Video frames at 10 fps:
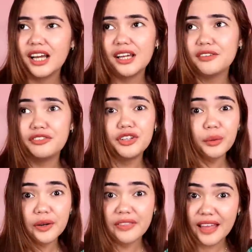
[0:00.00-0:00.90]
If you
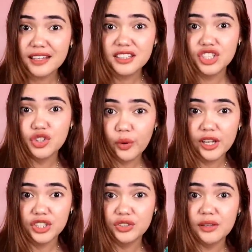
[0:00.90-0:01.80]
were in that
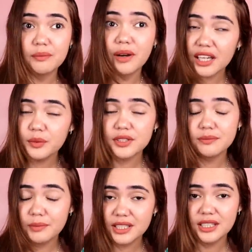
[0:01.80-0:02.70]
situation, that money was
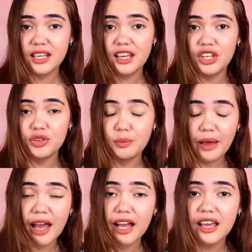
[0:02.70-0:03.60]
missing in your
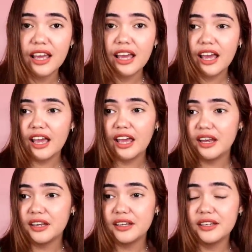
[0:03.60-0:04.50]
bag,
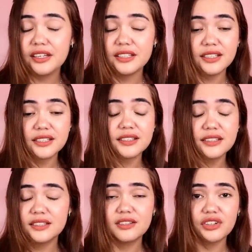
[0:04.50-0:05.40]
and this is
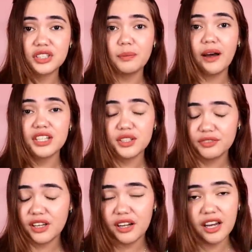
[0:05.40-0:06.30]
the response of
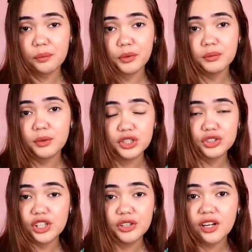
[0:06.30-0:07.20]
the airport
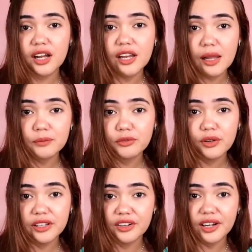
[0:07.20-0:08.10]
personnel, no, they're unhelpful
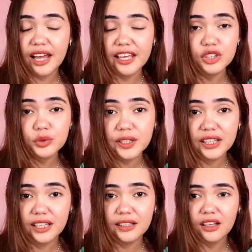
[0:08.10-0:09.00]
and they're lying through your
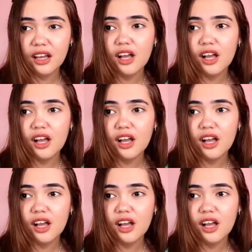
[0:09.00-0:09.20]
teeth,